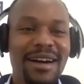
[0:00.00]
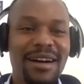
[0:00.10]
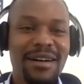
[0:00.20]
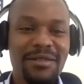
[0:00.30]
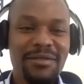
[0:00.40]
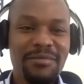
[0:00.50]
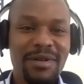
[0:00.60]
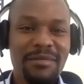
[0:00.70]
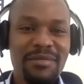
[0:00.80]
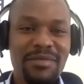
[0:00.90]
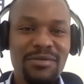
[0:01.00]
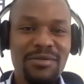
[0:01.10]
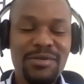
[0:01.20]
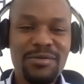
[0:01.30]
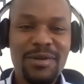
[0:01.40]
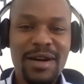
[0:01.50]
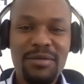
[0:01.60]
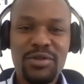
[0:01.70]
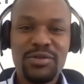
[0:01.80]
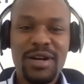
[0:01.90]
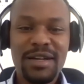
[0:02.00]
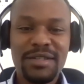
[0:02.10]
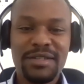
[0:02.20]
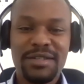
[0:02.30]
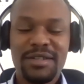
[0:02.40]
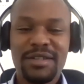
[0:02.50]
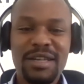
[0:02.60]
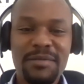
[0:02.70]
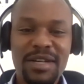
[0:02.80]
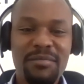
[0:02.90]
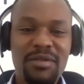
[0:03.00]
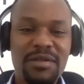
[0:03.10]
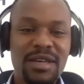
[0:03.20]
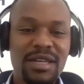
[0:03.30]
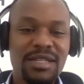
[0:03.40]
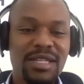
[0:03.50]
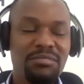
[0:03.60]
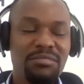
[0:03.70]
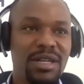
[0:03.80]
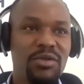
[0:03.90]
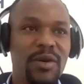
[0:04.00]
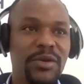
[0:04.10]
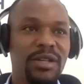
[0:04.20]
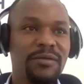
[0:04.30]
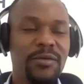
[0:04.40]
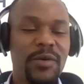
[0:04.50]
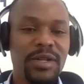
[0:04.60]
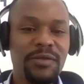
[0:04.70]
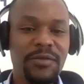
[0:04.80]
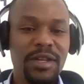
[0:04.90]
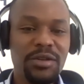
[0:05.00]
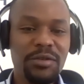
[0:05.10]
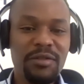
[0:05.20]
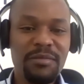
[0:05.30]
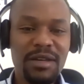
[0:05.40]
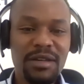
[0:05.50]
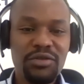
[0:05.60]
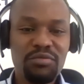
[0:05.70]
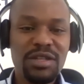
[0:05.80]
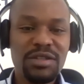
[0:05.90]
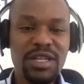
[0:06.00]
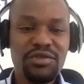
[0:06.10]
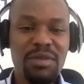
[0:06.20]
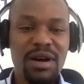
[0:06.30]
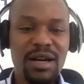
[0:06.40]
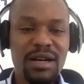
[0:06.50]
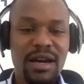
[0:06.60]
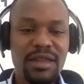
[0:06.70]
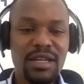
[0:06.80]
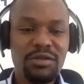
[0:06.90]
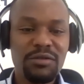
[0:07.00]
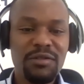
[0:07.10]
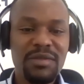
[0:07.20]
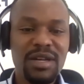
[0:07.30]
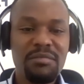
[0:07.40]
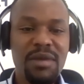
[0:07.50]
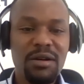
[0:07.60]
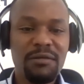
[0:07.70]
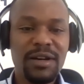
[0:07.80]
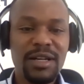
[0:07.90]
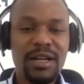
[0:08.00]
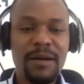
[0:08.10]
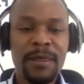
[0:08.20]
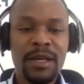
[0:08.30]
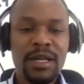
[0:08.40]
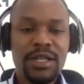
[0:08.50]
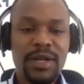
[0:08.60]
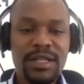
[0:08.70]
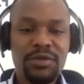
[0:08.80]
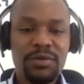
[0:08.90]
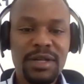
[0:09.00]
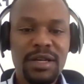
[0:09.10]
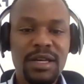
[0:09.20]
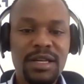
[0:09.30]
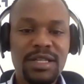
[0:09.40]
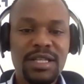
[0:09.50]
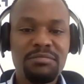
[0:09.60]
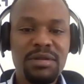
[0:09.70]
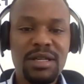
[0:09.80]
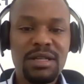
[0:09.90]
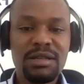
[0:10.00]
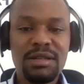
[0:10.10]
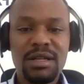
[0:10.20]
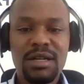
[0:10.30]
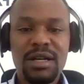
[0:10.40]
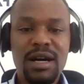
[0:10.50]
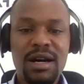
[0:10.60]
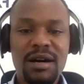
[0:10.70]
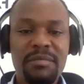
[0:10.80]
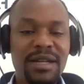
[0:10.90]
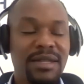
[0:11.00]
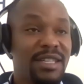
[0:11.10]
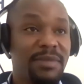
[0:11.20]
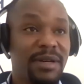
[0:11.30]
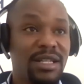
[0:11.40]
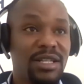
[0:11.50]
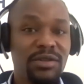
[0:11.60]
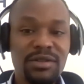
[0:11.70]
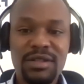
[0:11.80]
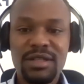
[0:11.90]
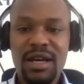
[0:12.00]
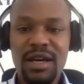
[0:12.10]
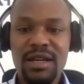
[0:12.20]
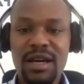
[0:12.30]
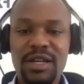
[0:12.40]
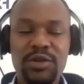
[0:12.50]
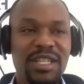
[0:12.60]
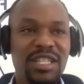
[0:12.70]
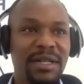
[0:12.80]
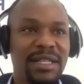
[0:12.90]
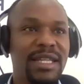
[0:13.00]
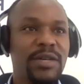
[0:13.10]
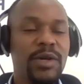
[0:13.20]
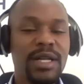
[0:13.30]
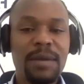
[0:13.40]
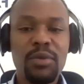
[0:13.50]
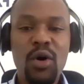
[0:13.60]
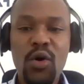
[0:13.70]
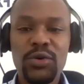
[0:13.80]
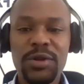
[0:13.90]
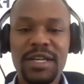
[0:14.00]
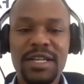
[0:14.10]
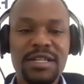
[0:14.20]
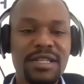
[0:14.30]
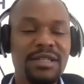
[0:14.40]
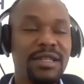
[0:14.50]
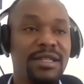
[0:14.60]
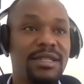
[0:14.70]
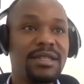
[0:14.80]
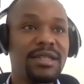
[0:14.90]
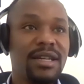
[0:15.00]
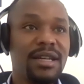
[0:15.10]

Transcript: Uh, maybe you, you were able to catch something about the ECB. We were waiting, waiting for the news from the European Central Bank and the news from the Bank of Canada. So last week the ECB uh, met the expectations, and uh, it was expected that they will uphold the interest rates,